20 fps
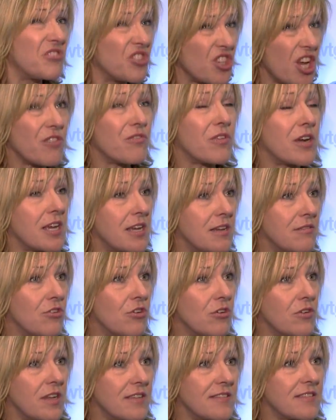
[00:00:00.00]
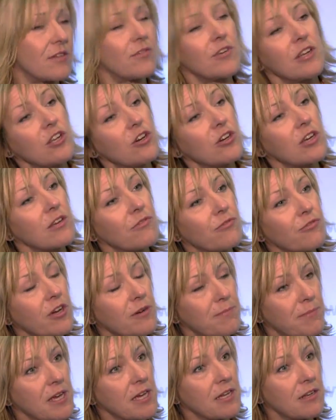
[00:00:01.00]
generally not necessarily looking for
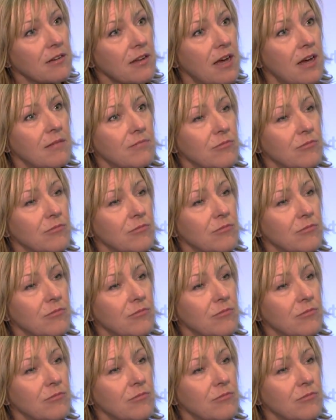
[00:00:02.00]
it being